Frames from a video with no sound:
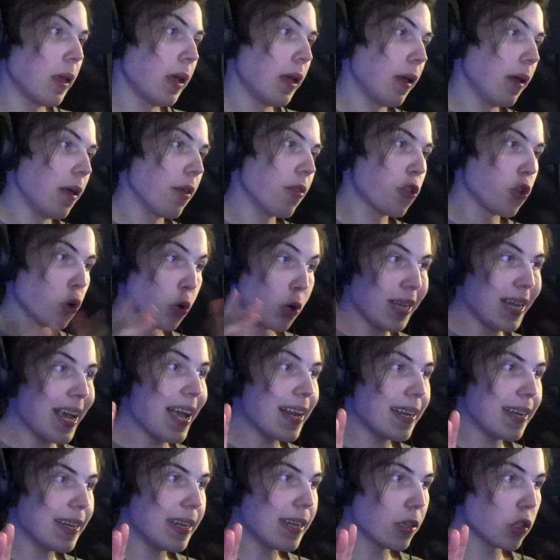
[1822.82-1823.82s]

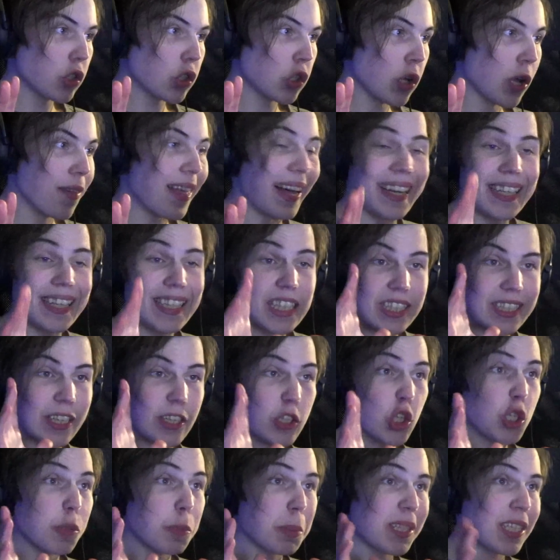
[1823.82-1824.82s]
38 years? That is
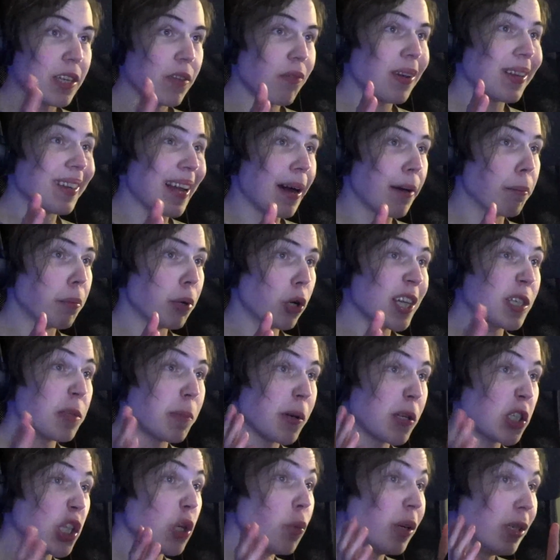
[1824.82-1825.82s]
such a specific number,
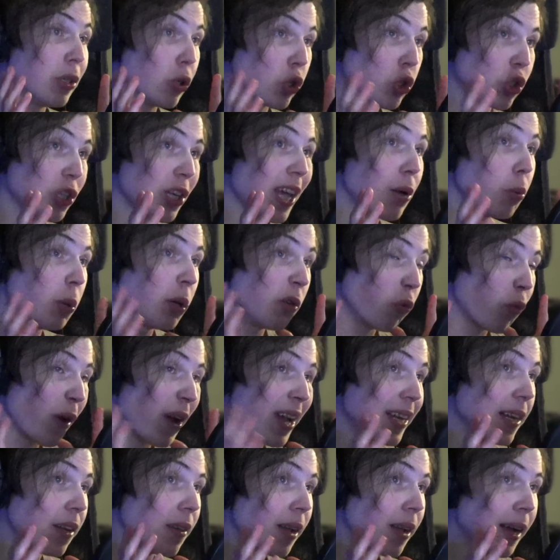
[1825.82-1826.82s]
especially when you say we've
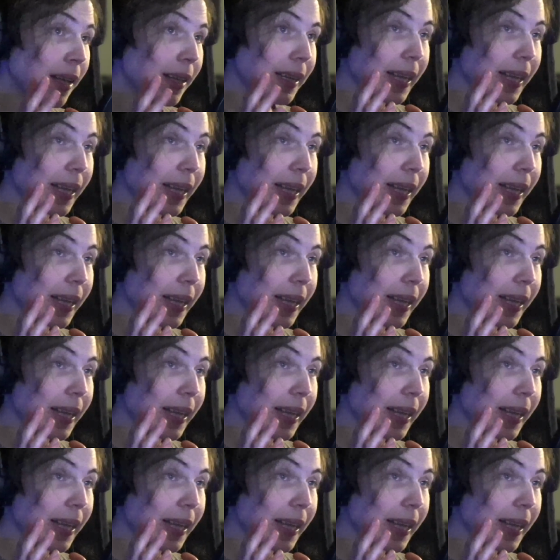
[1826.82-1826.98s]
waited.